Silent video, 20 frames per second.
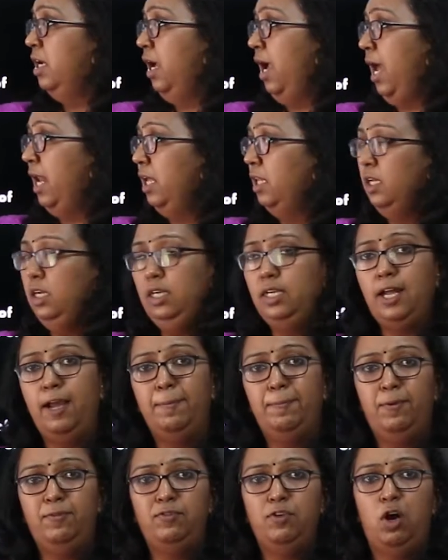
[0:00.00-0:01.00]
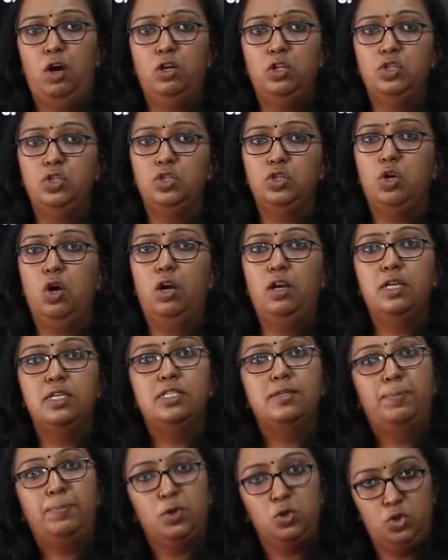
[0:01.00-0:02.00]
Another type of knowledge is called
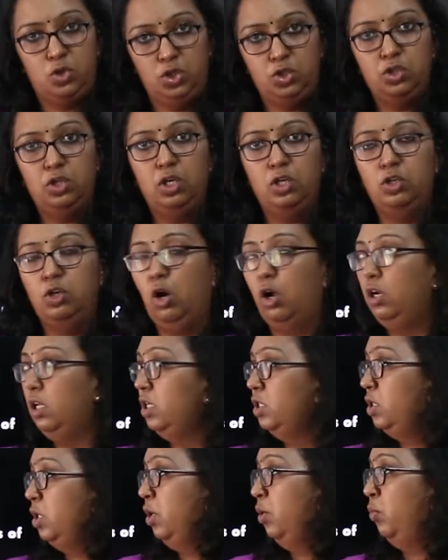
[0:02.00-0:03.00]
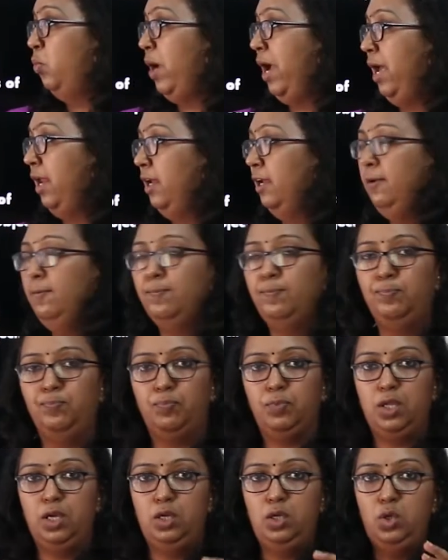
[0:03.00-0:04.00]
as a procedural knowledge, wherein
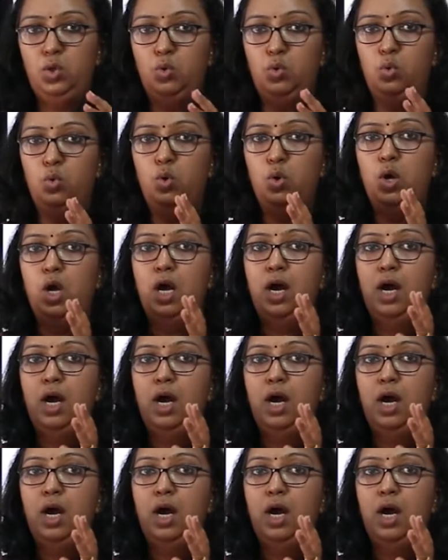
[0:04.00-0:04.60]
you